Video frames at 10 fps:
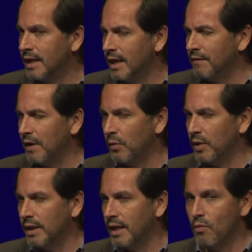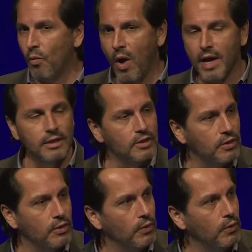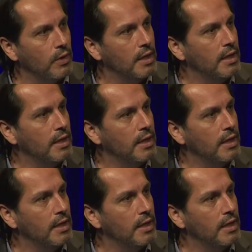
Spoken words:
if they really want to